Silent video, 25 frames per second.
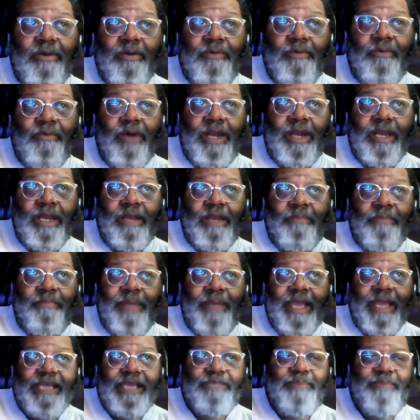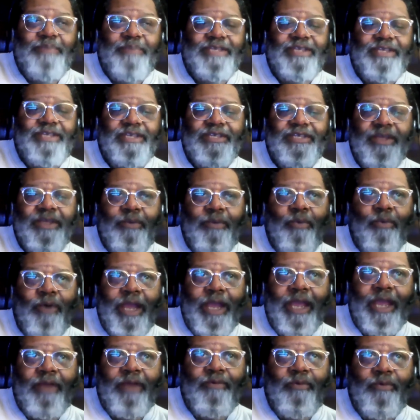one of the biggest pieces and
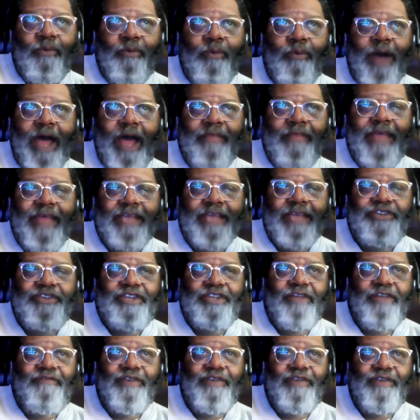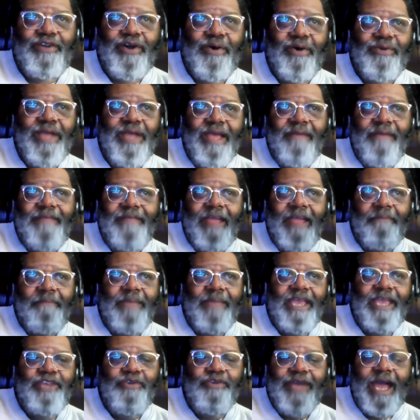and why that's difficult that
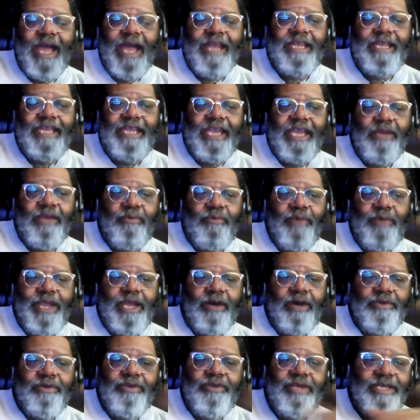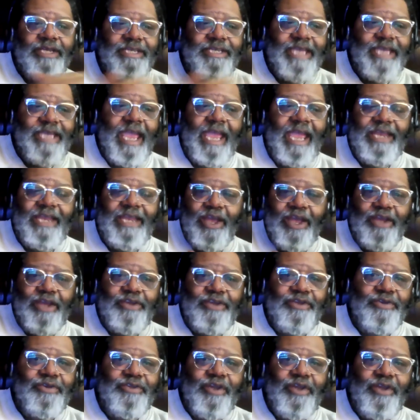means you got to get real you just can't
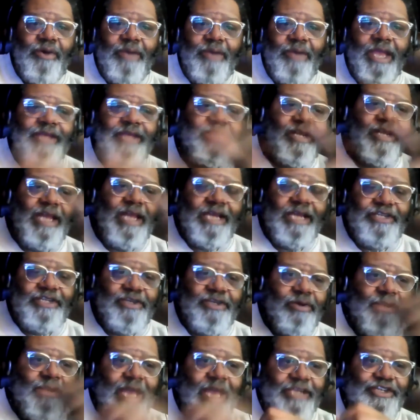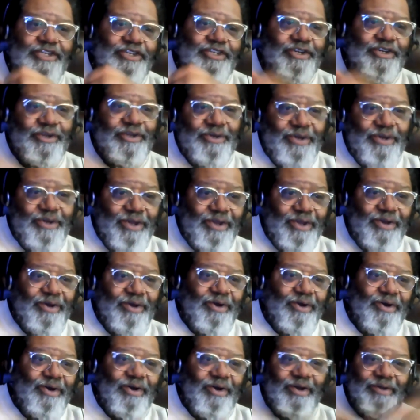do no intellectual lecture
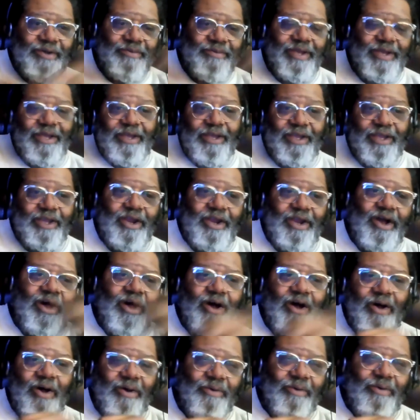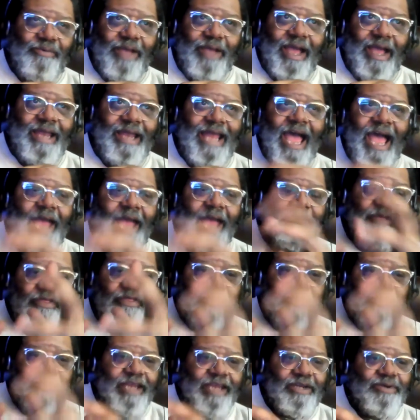on you know on
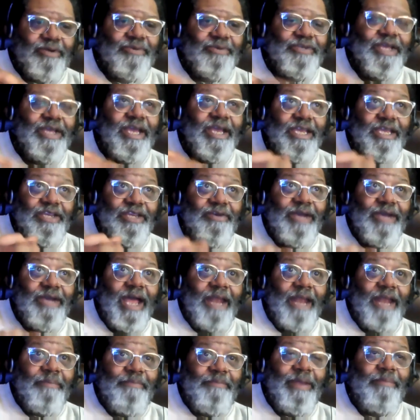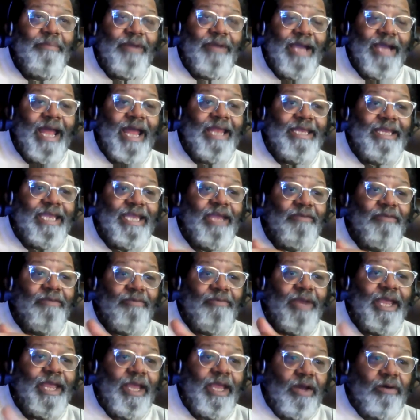hypotheticals you got to people got to get
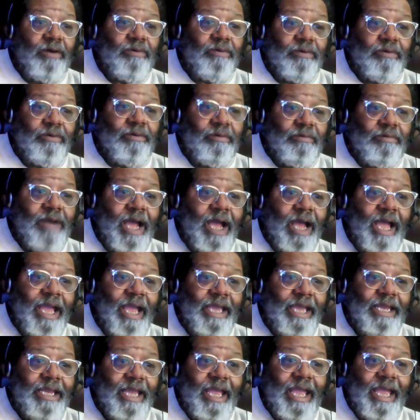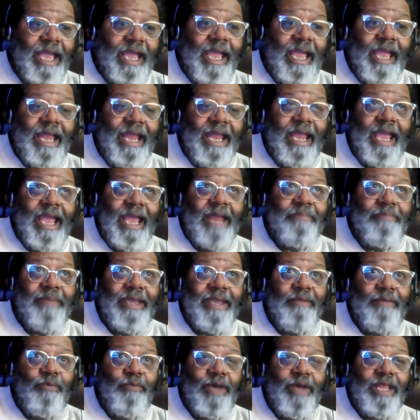real right and and
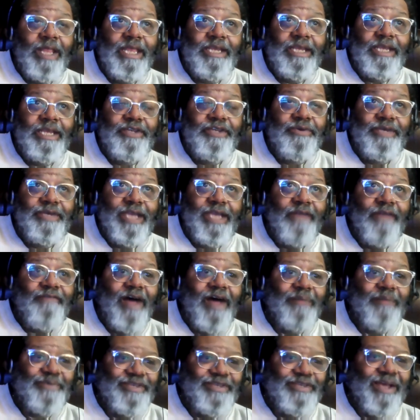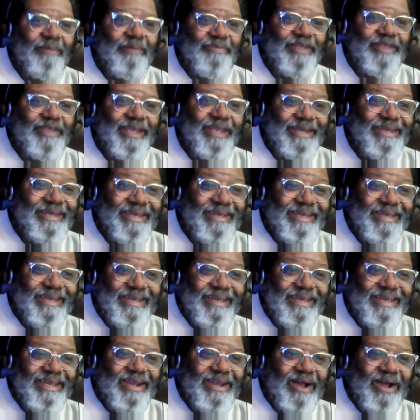be willing to give up something
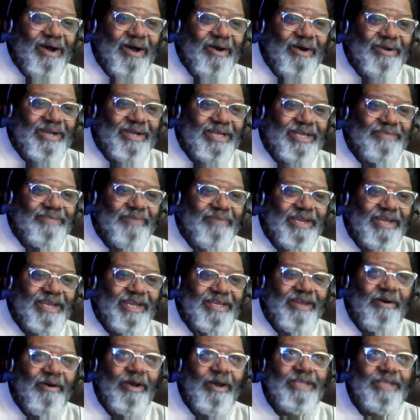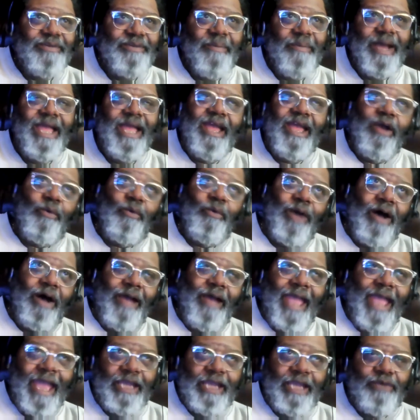you know, because when they're always talking about, well,
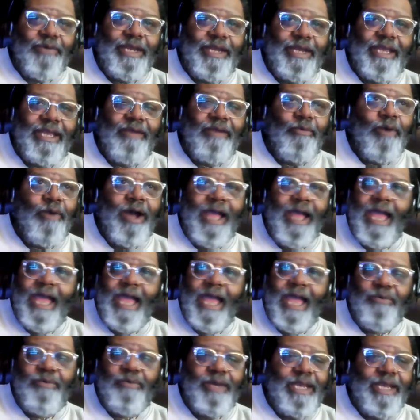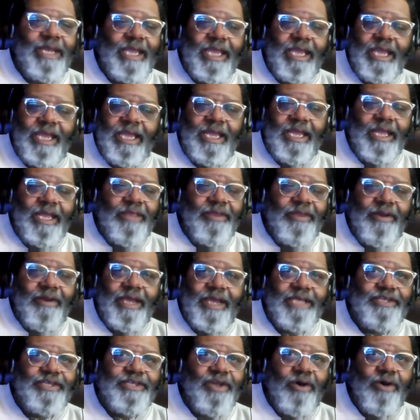equity. Well, equity, there
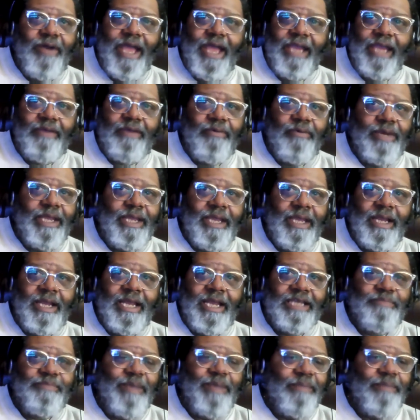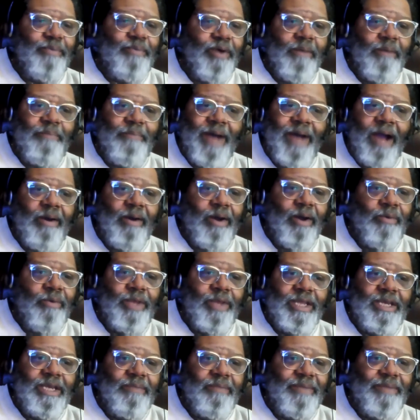is no equity unless people in power are
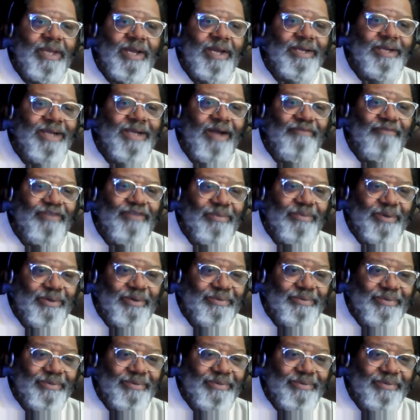willing to be uncomfortable.